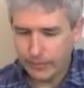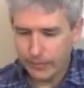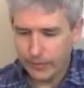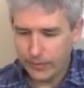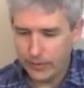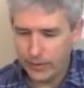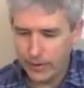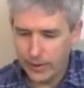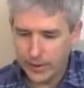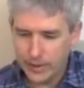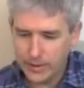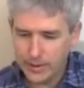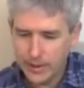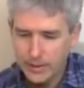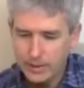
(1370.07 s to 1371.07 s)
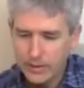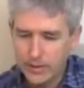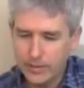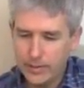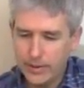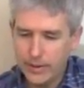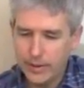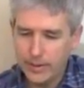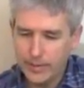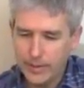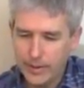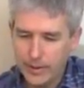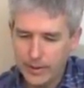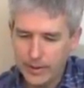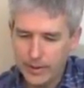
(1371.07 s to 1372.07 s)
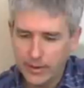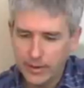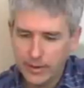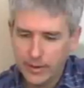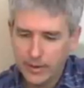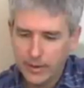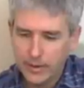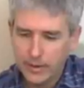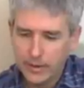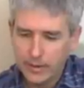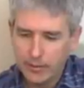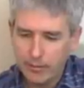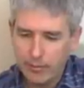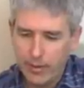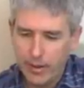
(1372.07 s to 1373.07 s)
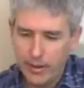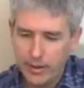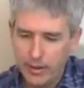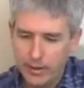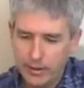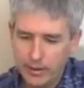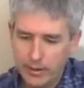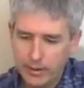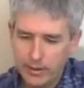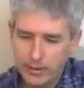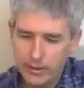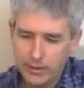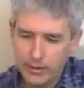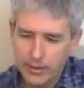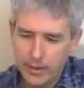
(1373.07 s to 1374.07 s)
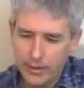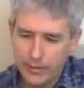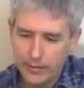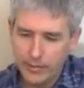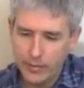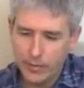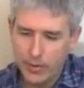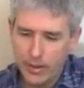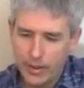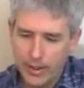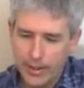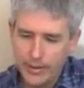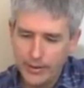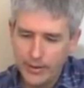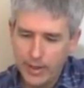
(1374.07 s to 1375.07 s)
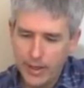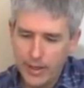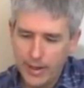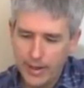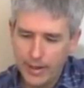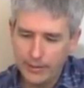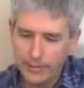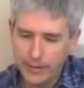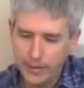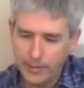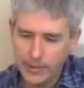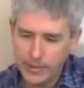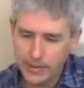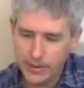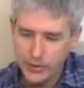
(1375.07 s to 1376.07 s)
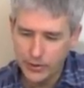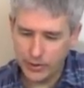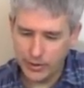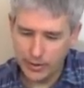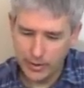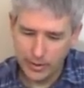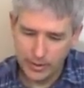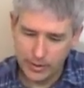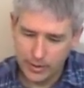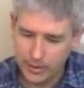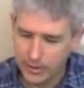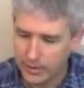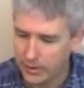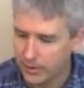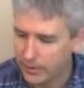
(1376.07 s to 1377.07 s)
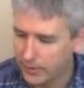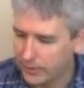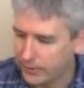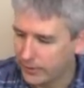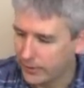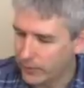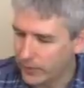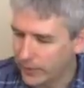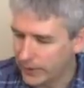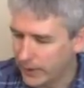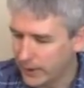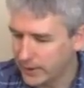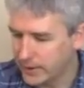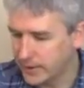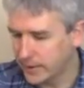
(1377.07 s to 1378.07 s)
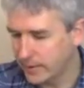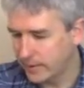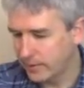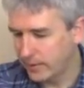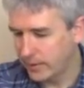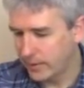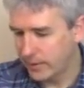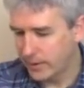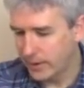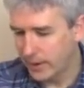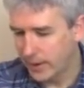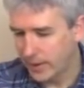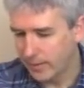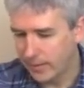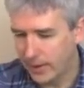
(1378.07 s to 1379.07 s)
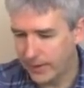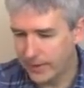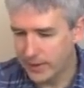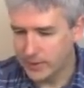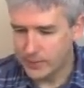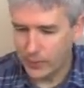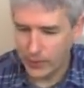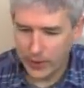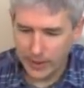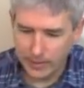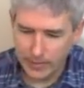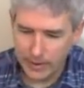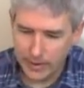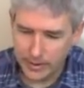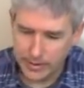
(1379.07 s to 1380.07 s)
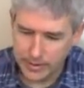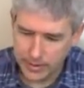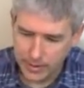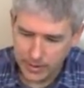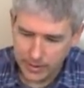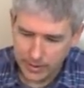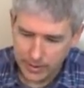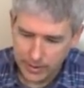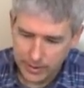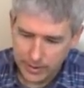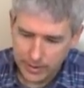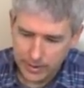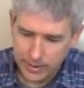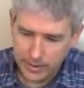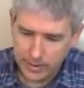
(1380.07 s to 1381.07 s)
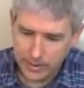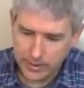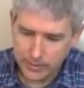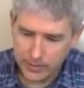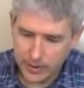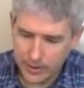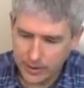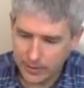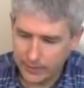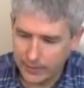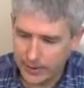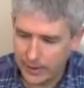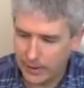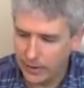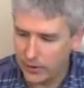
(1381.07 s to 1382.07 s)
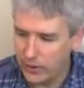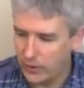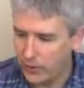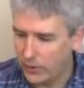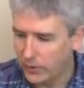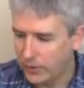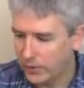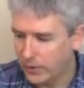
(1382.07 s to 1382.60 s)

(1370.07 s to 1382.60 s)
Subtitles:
or like I said, you could put it up here and bend it however you want. I do not have a position for this at this point because it's relatively new